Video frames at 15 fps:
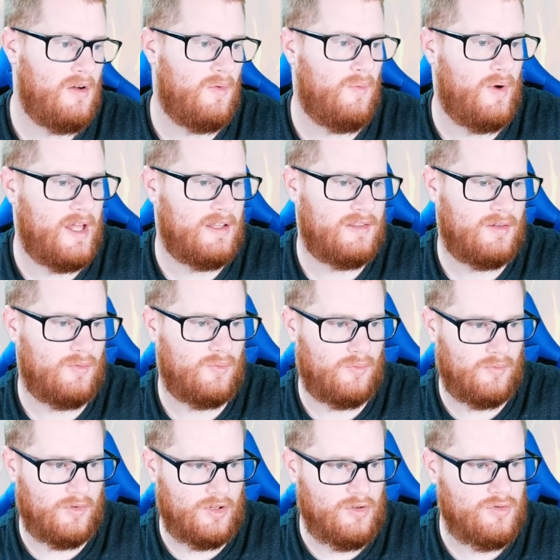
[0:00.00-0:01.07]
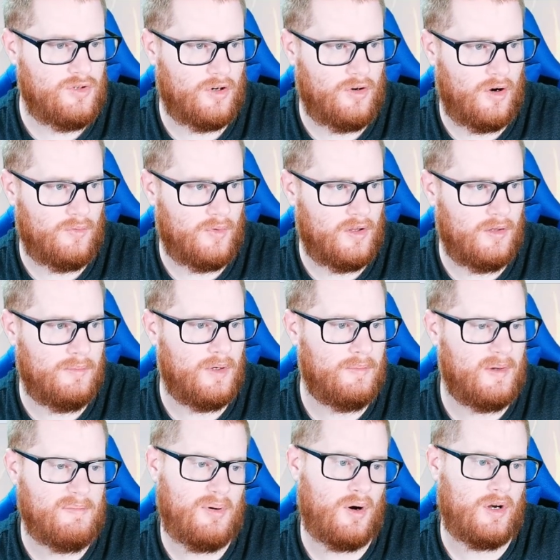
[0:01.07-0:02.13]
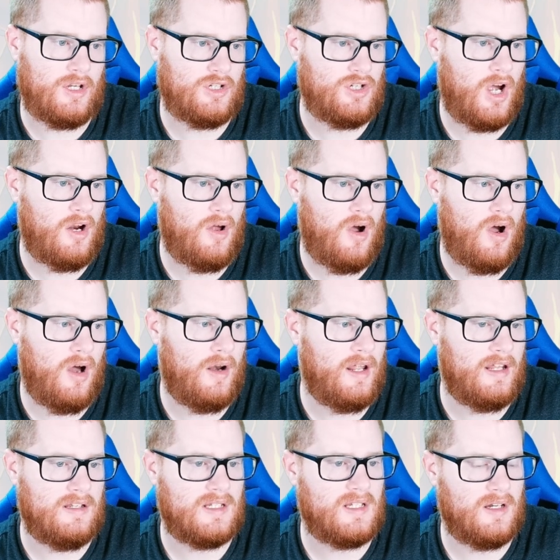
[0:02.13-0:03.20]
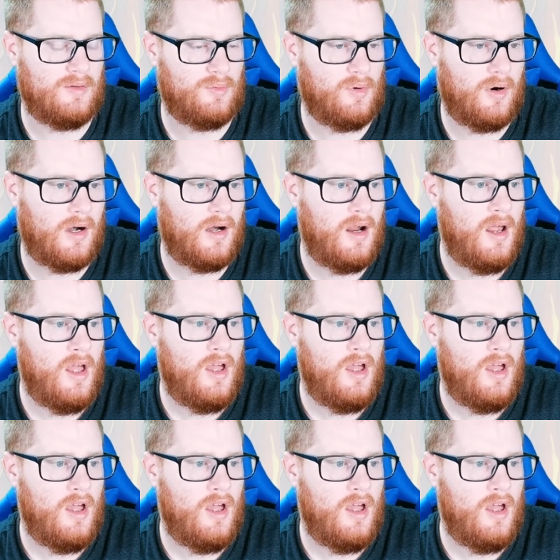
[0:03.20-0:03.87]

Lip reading: with U-Turn on Rillaboom and Parting Shot on Incineroar.